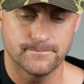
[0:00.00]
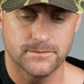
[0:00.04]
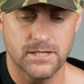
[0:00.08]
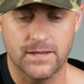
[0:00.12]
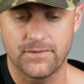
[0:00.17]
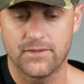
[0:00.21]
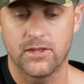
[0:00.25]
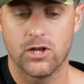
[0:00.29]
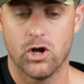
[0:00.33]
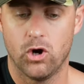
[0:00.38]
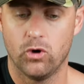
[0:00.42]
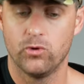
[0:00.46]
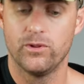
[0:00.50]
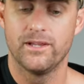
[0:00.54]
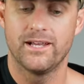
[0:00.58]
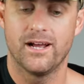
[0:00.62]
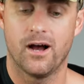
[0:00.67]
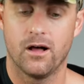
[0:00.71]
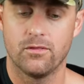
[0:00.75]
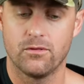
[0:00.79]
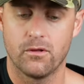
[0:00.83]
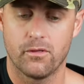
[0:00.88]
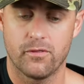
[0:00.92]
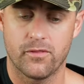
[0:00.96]
not the
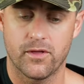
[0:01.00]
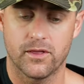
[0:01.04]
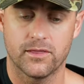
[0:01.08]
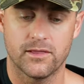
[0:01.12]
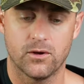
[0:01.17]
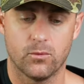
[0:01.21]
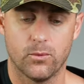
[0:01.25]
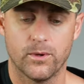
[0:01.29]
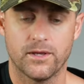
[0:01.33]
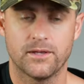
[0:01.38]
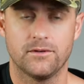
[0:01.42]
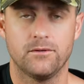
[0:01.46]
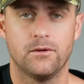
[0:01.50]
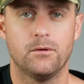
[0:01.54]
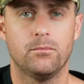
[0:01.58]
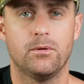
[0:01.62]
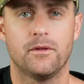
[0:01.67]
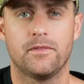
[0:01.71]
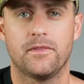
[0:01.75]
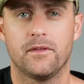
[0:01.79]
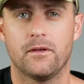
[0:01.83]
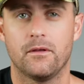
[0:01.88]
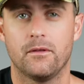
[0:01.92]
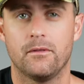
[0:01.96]
only other thing that we can do,
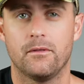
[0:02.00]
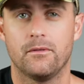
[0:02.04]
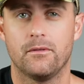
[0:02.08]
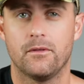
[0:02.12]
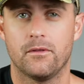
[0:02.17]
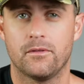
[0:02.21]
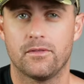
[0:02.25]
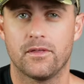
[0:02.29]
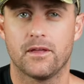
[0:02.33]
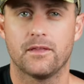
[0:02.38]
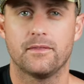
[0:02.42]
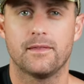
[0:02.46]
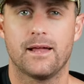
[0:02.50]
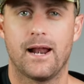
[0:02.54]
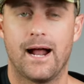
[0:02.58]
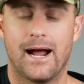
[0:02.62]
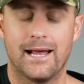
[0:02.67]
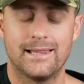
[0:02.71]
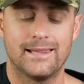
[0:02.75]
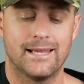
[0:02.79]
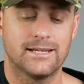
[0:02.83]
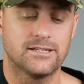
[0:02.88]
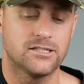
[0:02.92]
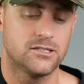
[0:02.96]
but the thing that
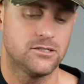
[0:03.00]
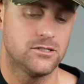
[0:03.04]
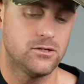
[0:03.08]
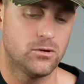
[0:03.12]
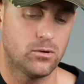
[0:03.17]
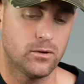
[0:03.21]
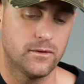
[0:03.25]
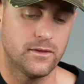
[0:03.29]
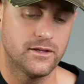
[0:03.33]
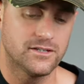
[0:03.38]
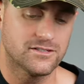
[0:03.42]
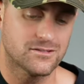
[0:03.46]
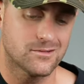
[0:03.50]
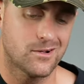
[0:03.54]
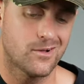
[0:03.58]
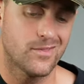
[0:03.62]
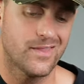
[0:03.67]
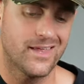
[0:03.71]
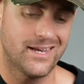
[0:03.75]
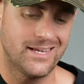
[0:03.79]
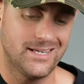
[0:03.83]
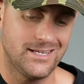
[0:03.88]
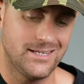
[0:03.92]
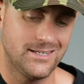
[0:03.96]
I like to do on this song
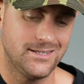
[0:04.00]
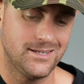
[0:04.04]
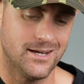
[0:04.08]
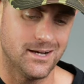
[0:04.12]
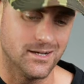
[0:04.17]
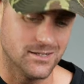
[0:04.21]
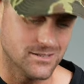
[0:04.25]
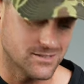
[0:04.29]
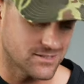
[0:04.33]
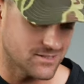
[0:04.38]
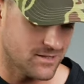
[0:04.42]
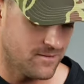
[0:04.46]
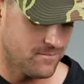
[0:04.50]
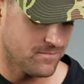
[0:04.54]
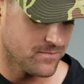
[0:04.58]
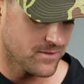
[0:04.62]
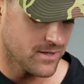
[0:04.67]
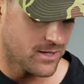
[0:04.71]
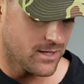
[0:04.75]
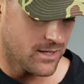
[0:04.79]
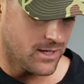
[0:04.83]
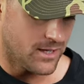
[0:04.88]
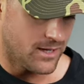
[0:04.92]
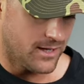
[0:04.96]
that he does,
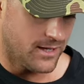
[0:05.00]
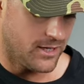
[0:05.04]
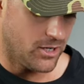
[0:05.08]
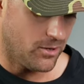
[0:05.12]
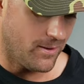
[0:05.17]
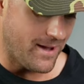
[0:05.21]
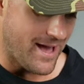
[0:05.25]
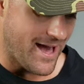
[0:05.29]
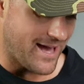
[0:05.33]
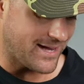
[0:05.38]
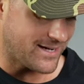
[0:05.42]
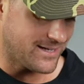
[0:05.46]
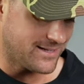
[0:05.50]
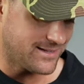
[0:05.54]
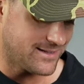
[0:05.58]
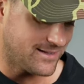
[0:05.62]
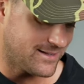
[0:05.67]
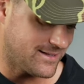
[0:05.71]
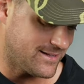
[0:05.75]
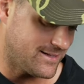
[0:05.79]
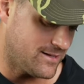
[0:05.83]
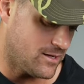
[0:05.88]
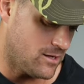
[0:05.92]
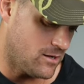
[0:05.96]
he'll add in
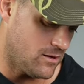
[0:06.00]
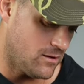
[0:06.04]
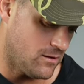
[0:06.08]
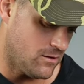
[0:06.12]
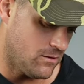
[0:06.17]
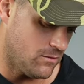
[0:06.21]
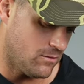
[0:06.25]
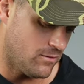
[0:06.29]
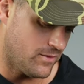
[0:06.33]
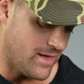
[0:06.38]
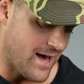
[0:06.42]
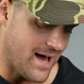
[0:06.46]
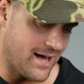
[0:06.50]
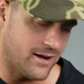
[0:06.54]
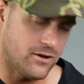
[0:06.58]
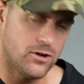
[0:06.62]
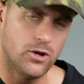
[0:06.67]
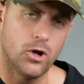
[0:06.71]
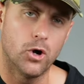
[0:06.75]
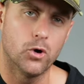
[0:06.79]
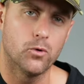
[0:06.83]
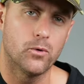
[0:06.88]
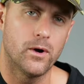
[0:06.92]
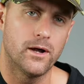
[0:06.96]
that
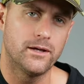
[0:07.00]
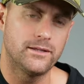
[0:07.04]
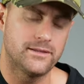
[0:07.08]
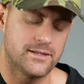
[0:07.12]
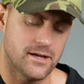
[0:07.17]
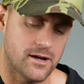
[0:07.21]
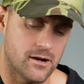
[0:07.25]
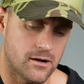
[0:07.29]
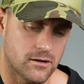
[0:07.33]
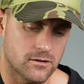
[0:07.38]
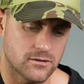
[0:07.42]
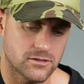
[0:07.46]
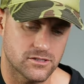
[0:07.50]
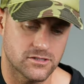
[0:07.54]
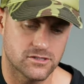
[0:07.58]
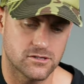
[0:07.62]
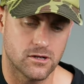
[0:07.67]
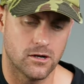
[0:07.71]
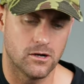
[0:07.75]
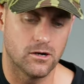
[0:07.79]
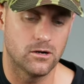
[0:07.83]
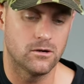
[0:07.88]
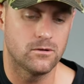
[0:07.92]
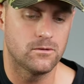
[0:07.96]
note right there.
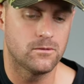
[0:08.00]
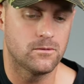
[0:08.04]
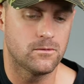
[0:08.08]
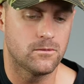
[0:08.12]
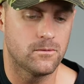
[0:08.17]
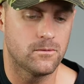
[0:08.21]
So,